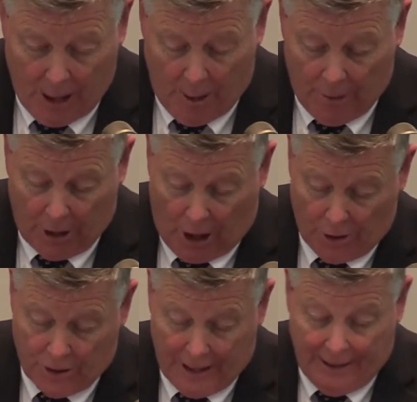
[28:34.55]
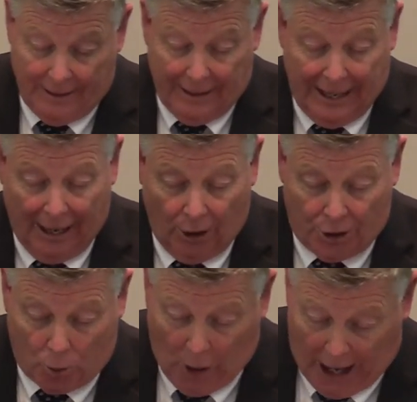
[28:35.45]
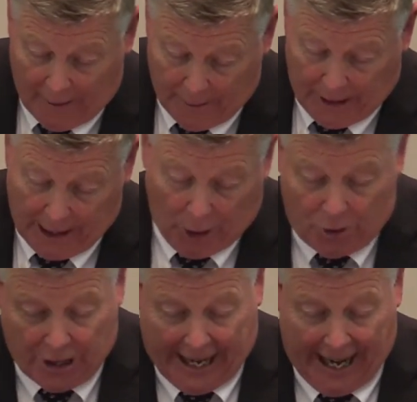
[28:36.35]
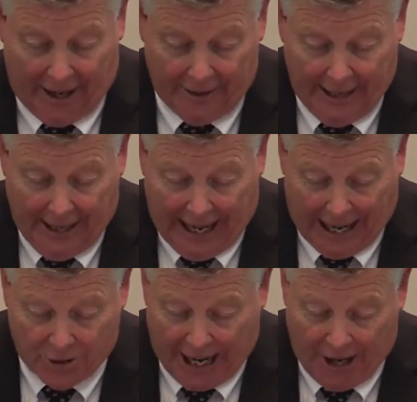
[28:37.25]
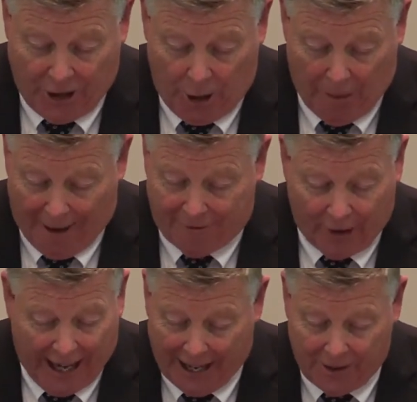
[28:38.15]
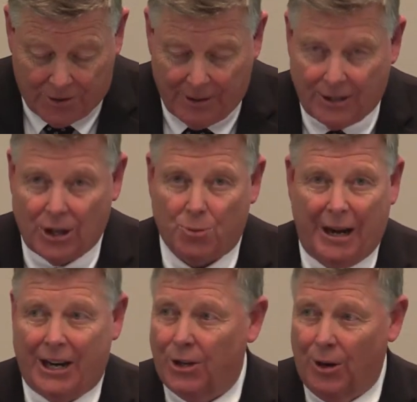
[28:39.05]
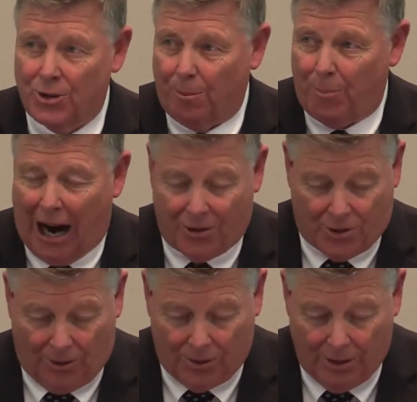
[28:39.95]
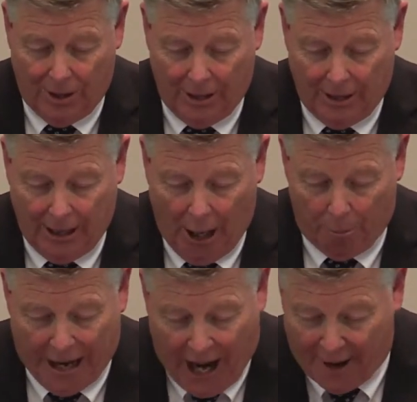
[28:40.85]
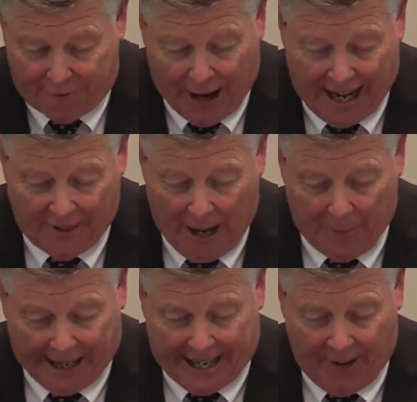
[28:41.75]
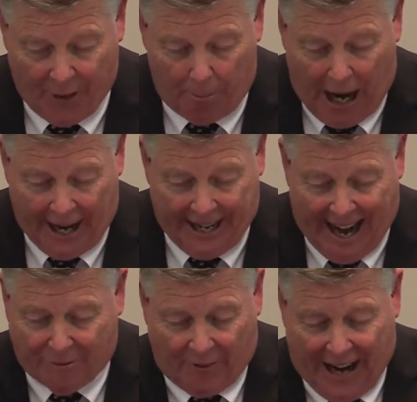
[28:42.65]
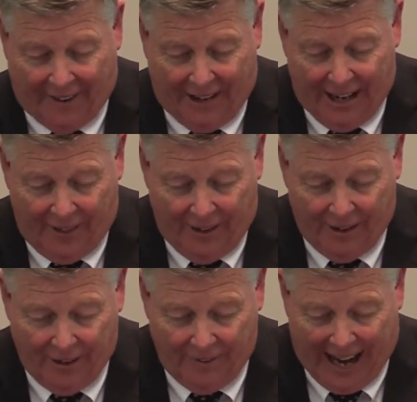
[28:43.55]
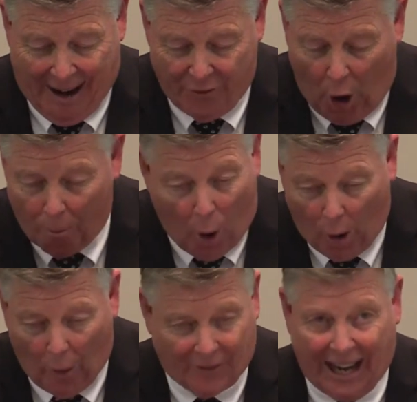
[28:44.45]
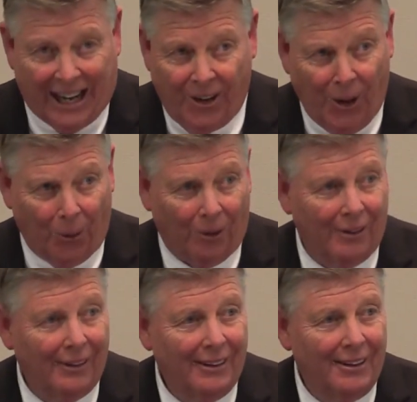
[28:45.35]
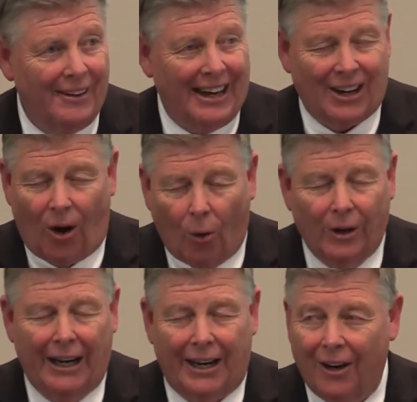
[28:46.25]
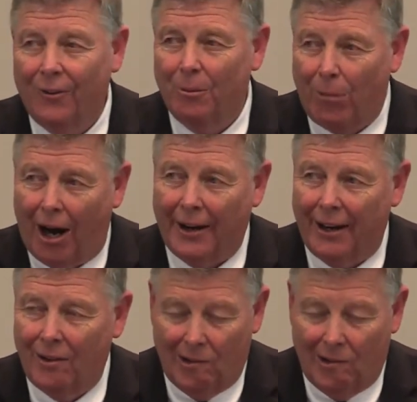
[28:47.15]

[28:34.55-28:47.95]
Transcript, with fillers: Because in Luke 12, in, in Luke's account, I say unto you, my friends, is he speaking to his apostles, be not afraid of them that kill the body, and after that they have no more what they can do. They can only kill the body.